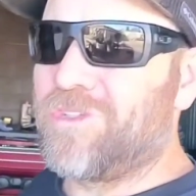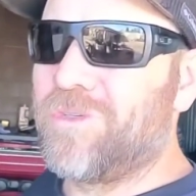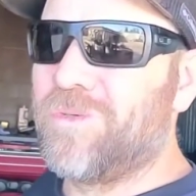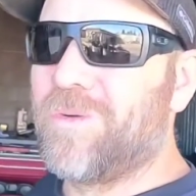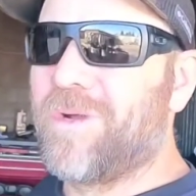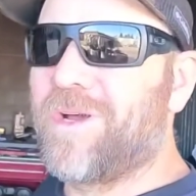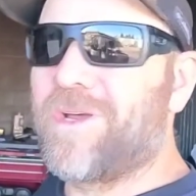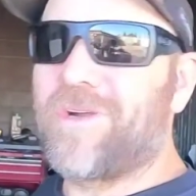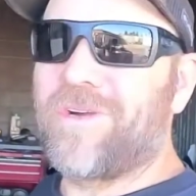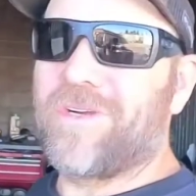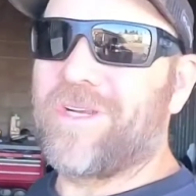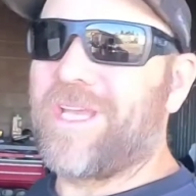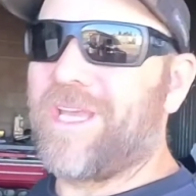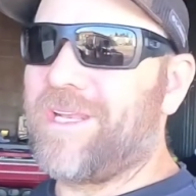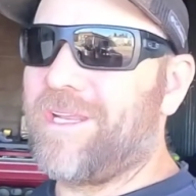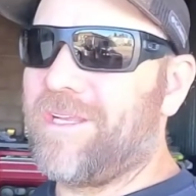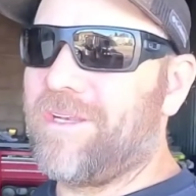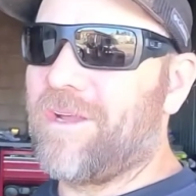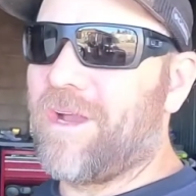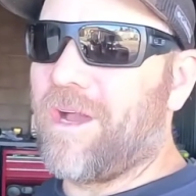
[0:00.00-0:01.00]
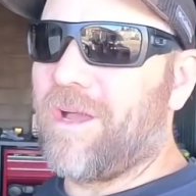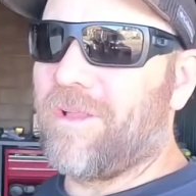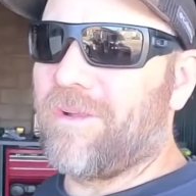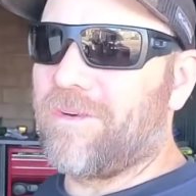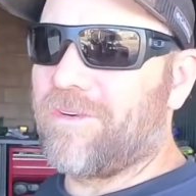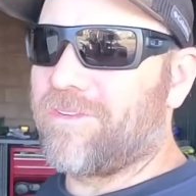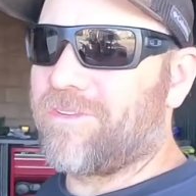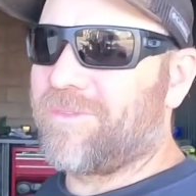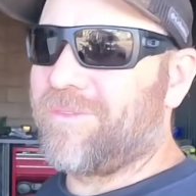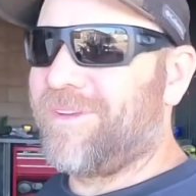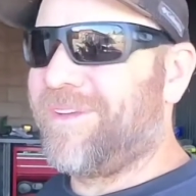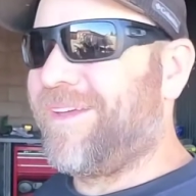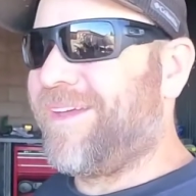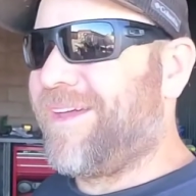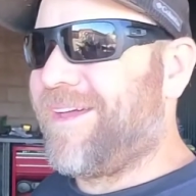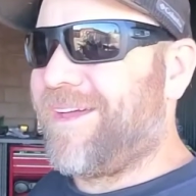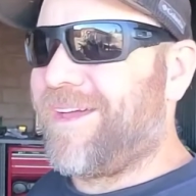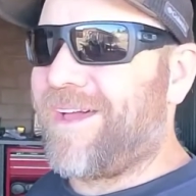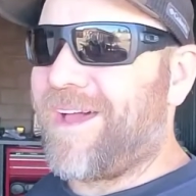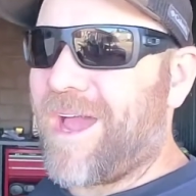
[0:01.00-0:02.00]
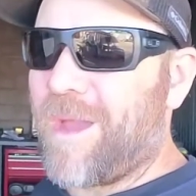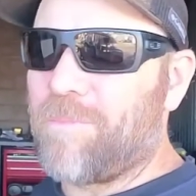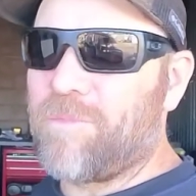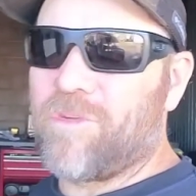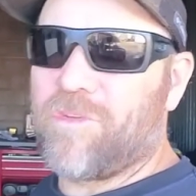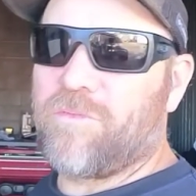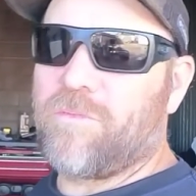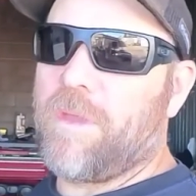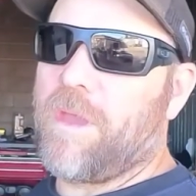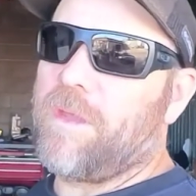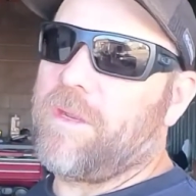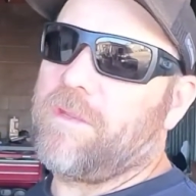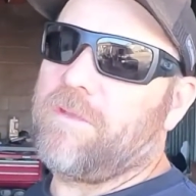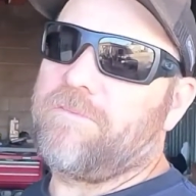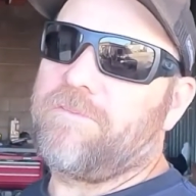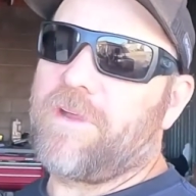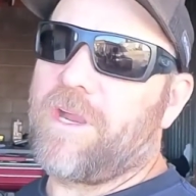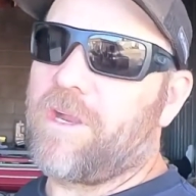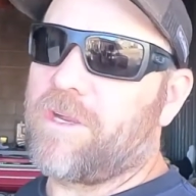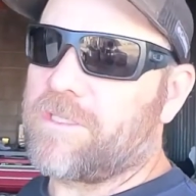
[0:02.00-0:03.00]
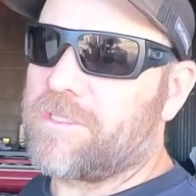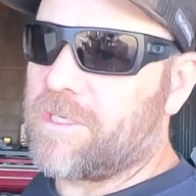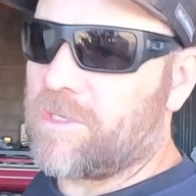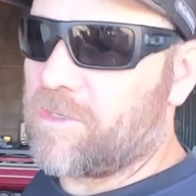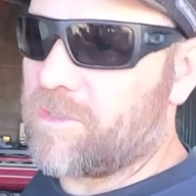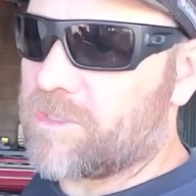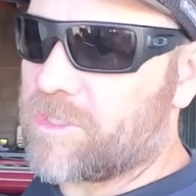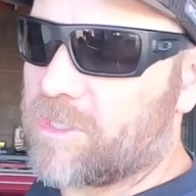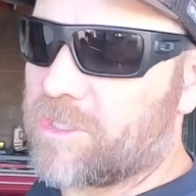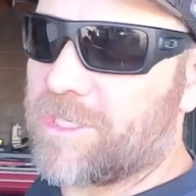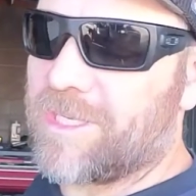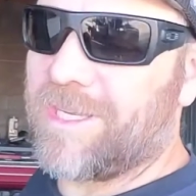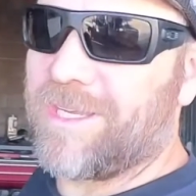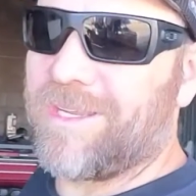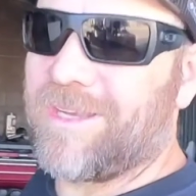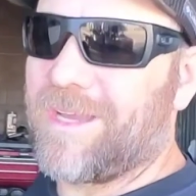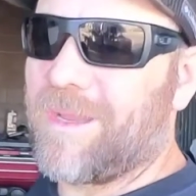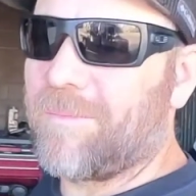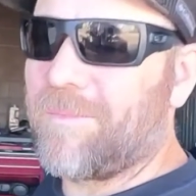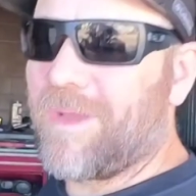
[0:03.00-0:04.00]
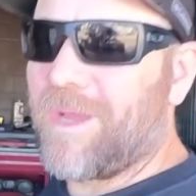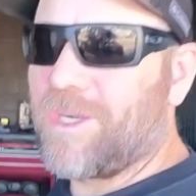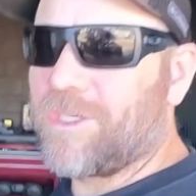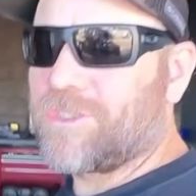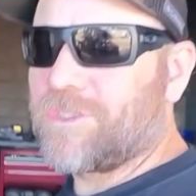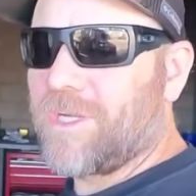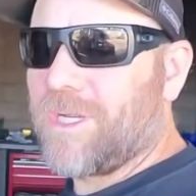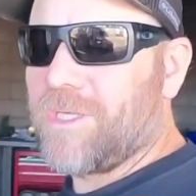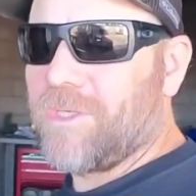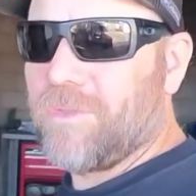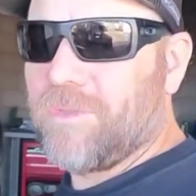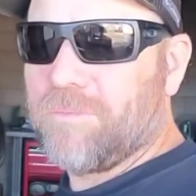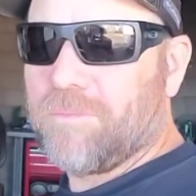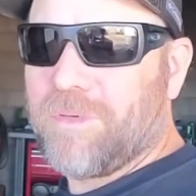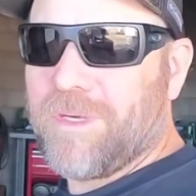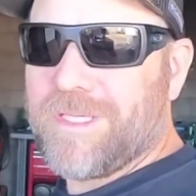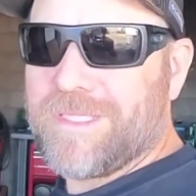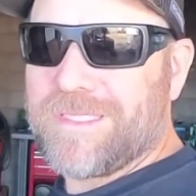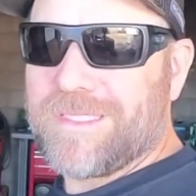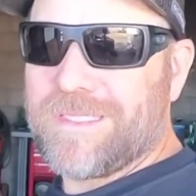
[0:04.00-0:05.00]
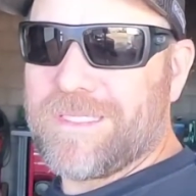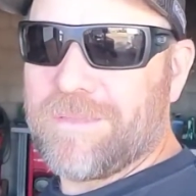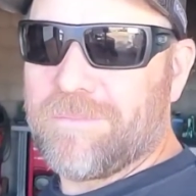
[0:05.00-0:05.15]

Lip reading: $280. I'm just mounting a fire extinguisher kit. I'm not trying to impress